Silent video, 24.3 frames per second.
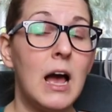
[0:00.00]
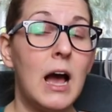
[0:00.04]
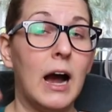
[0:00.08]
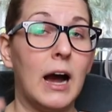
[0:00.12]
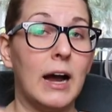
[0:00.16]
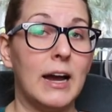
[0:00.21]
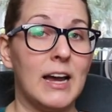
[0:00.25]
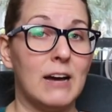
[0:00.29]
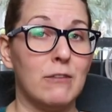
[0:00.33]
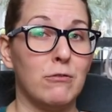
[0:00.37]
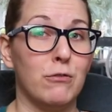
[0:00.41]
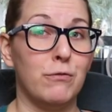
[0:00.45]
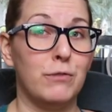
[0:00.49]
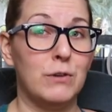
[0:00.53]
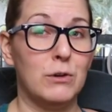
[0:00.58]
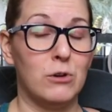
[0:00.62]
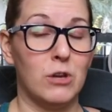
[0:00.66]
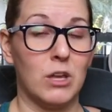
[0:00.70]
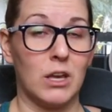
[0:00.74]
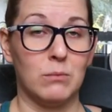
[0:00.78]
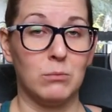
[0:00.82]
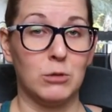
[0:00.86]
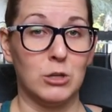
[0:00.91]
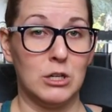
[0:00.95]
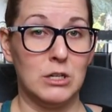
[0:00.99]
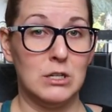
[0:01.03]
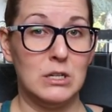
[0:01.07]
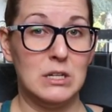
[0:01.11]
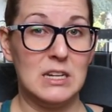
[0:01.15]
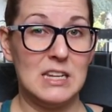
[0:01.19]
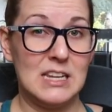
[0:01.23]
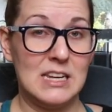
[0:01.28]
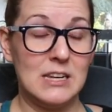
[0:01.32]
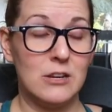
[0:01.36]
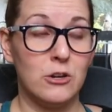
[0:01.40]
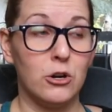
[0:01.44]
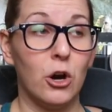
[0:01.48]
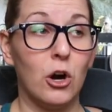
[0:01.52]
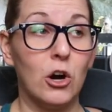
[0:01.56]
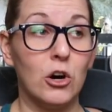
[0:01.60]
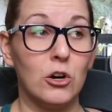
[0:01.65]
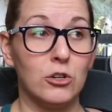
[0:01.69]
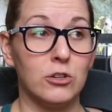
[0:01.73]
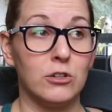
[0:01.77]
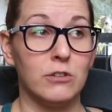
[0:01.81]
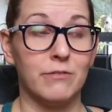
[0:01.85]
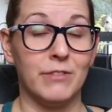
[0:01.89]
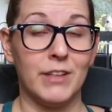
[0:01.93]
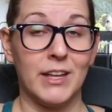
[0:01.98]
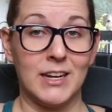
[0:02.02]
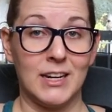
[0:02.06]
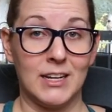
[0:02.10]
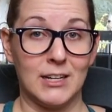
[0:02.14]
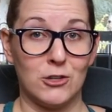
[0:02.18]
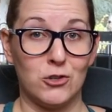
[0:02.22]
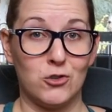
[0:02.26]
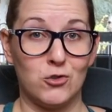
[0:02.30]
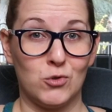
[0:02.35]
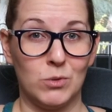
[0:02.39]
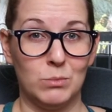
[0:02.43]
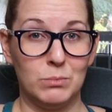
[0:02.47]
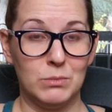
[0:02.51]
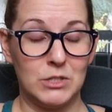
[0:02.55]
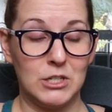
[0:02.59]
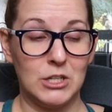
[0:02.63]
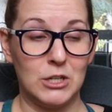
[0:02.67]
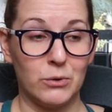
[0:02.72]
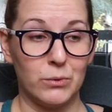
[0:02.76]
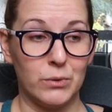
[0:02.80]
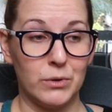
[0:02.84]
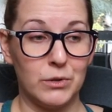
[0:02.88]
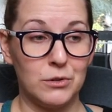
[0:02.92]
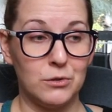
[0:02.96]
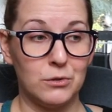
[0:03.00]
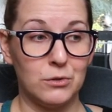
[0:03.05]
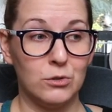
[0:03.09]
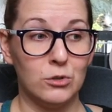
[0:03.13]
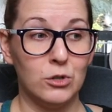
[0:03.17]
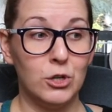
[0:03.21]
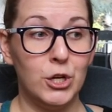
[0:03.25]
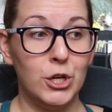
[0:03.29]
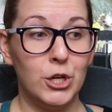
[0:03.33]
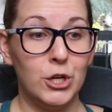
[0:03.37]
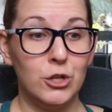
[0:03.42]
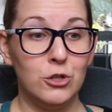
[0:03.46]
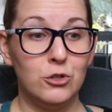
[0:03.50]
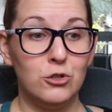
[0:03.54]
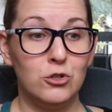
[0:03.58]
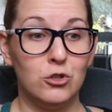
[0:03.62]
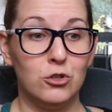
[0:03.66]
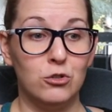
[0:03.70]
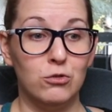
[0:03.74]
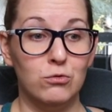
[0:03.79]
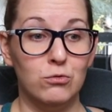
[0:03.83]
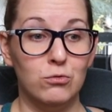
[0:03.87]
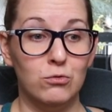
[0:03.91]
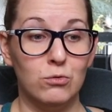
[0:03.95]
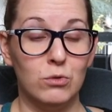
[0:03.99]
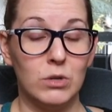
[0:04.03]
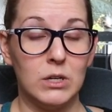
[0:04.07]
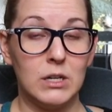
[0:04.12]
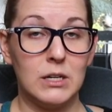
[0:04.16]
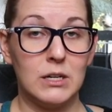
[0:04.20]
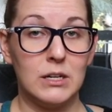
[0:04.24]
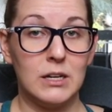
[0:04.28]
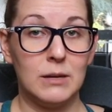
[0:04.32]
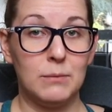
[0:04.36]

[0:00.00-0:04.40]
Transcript: I have a feeling I'm gonna need all of that extra material to